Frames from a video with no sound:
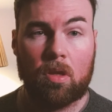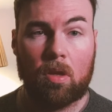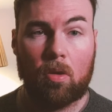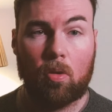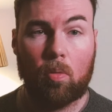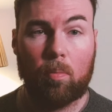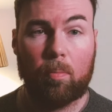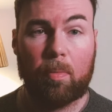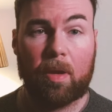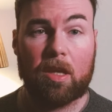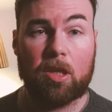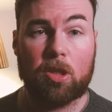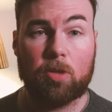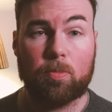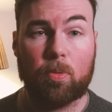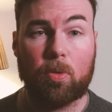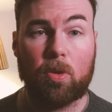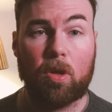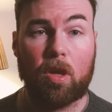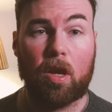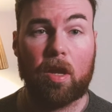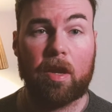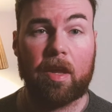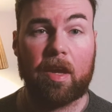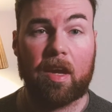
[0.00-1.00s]
or manageable
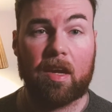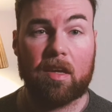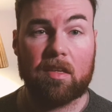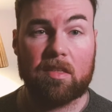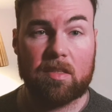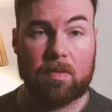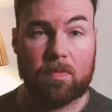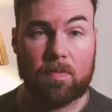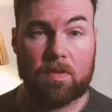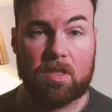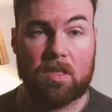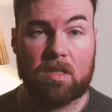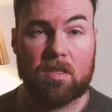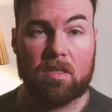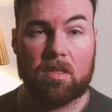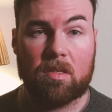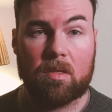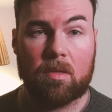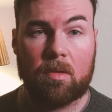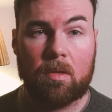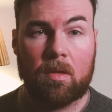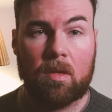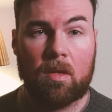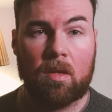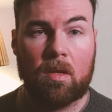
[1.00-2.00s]
learning activities.